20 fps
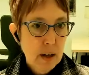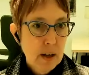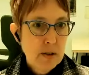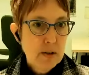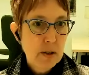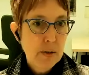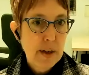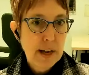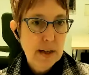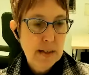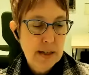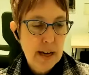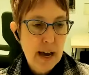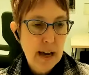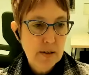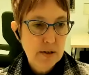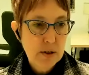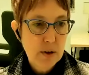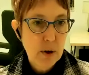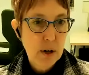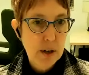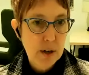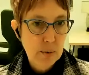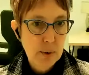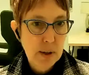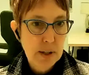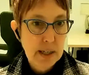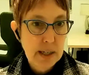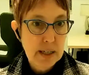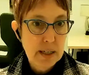So that tax credit
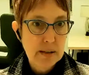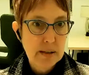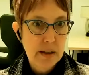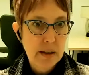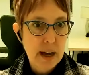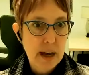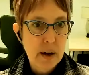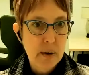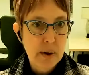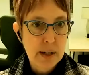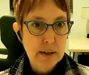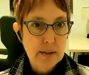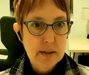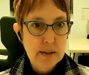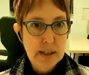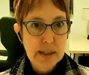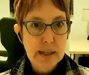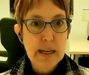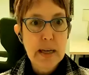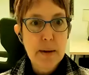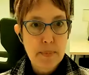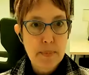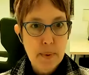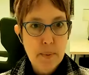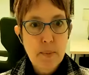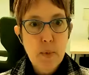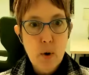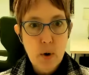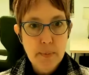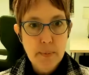really does allow us to keep
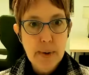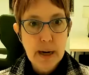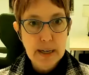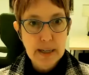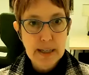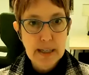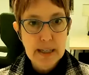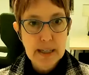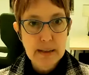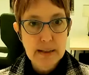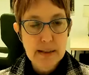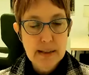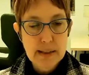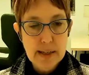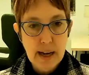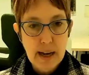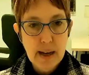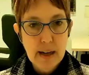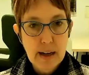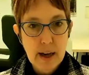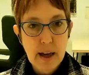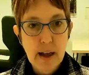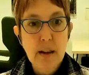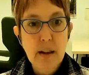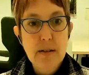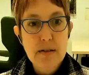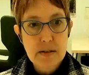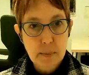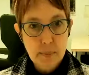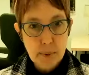more money in state
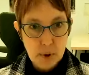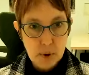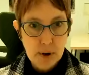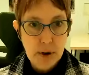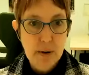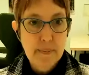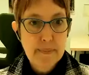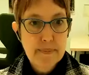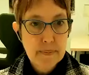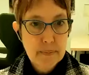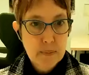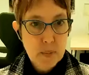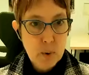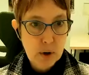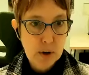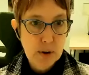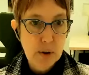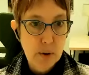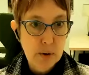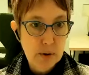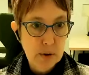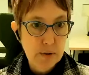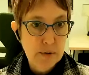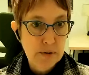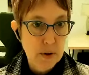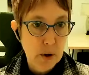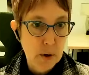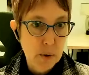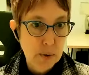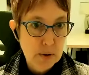and support more local
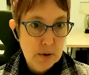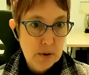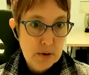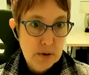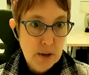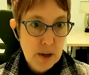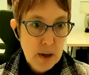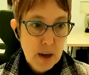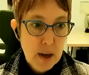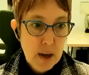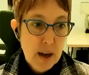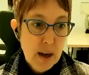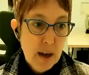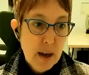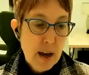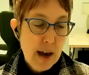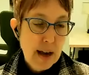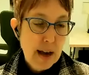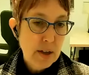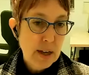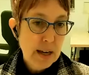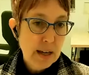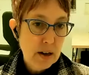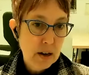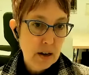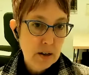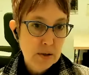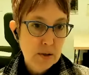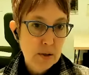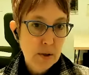folks. I think
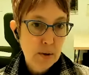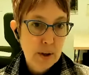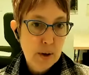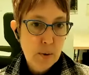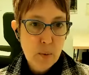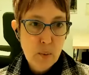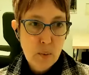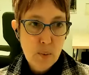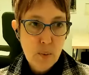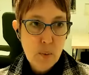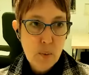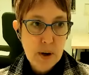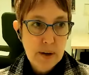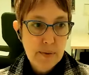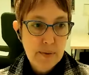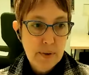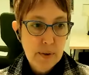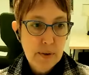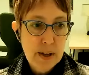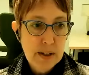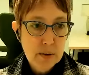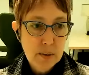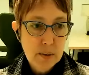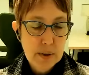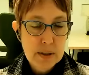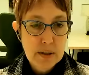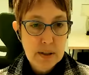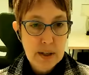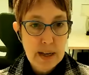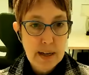also like one of the things we're
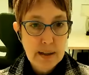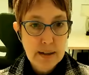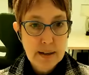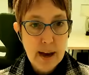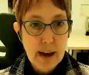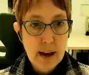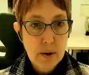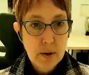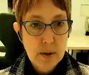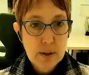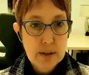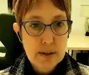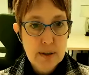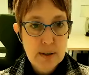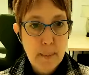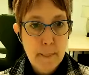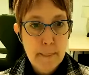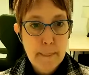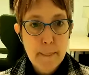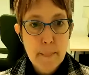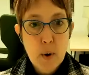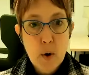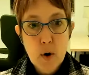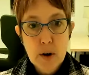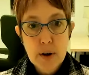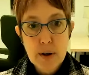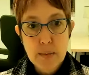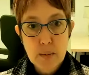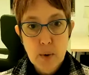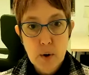seeing now is that more
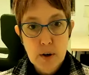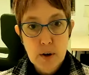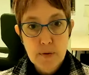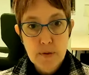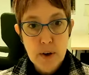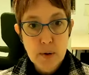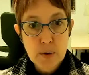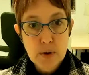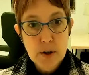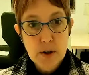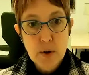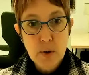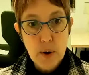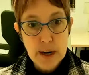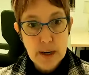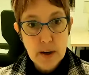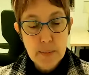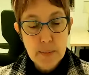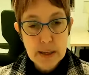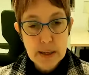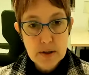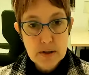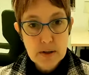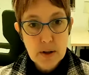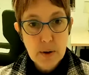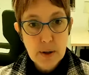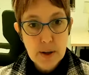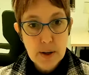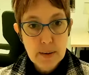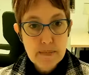and more folks in greater
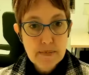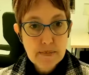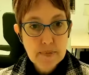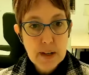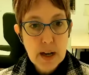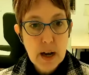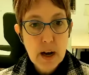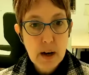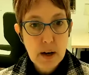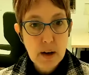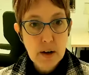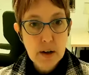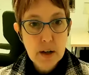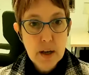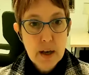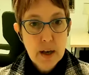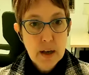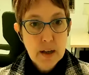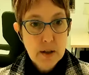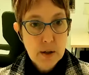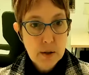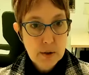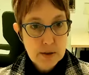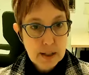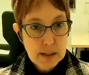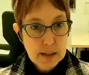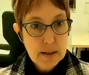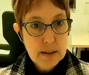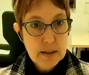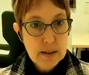Minnesota are
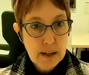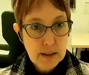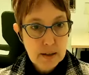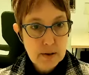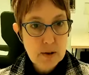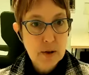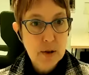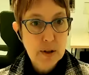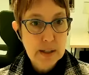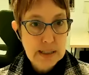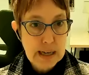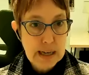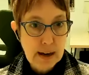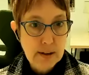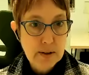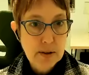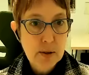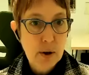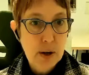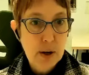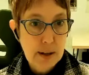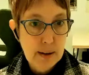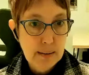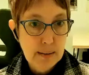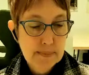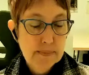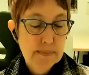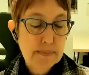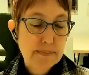using the state historic tax credit.